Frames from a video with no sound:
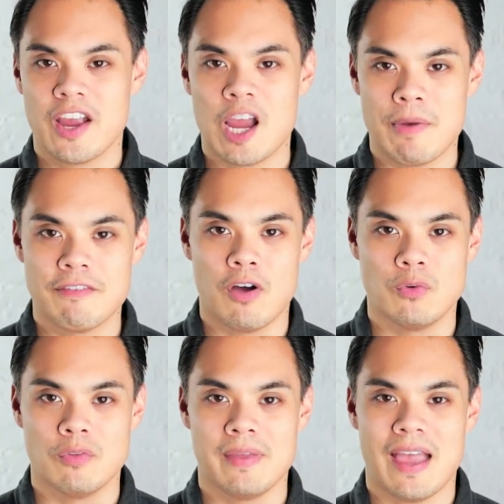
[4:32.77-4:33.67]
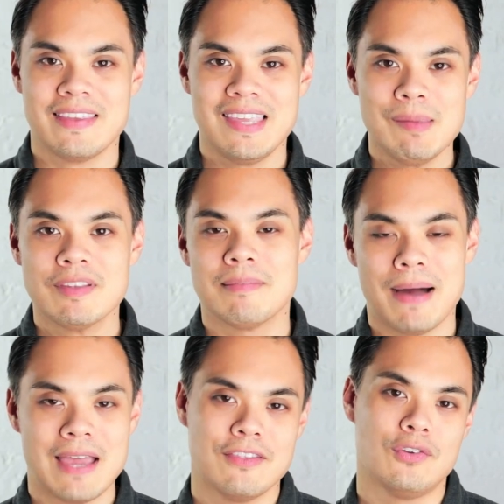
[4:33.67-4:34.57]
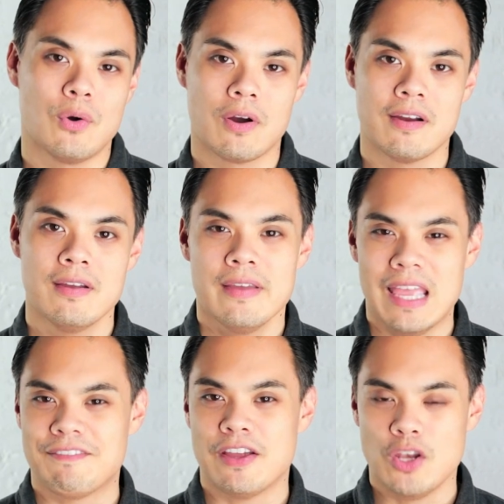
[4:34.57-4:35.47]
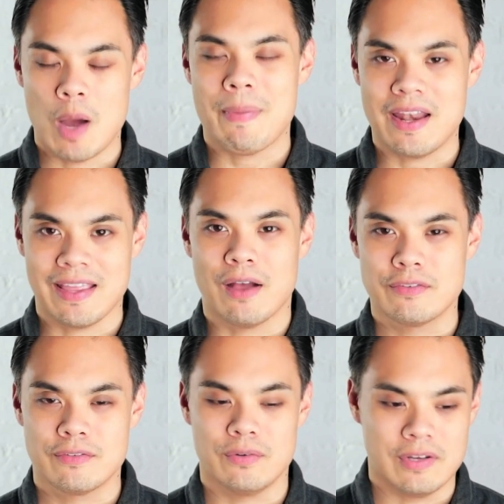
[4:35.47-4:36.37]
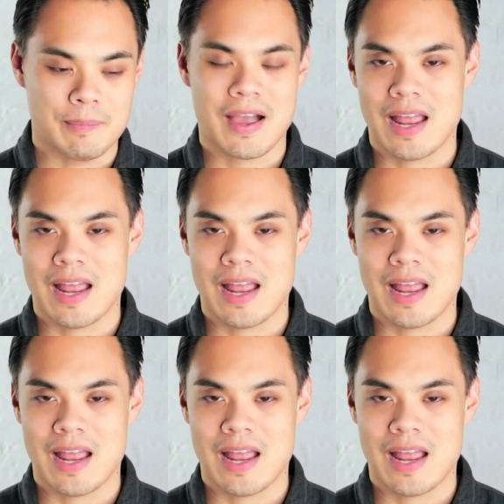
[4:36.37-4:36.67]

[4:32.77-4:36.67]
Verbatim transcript: to carry my phone with me. I keep it by the door if I know I'm heading out soon, I'm